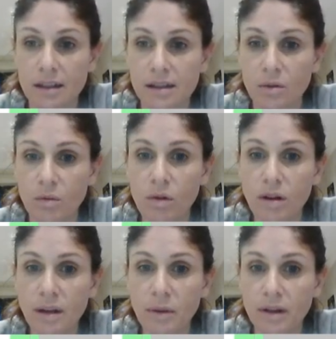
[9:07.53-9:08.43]
So
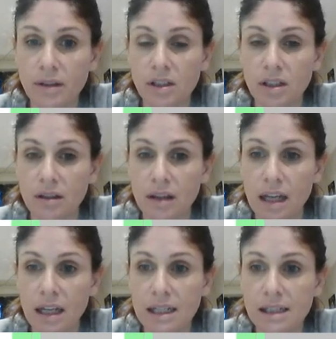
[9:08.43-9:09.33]
what I'm going to do
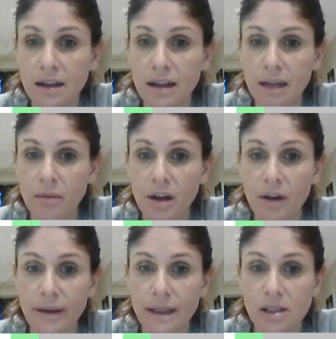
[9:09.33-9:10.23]
then is I am
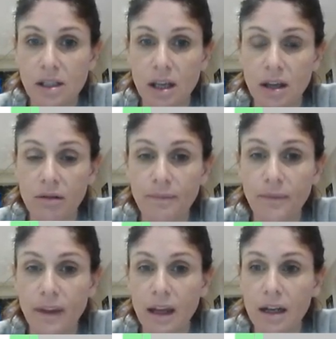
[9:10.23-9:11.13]
going to
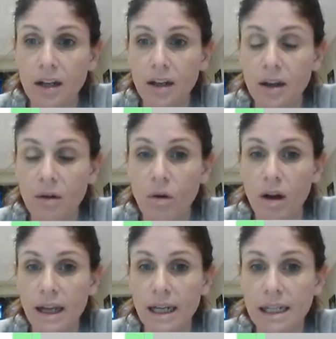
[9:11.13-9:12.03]
look at
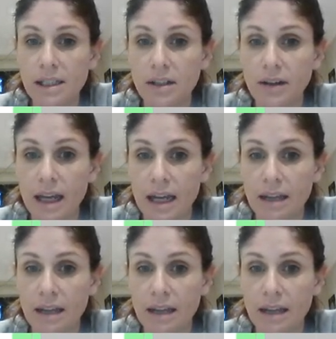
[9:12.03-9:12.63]
what I need to do here.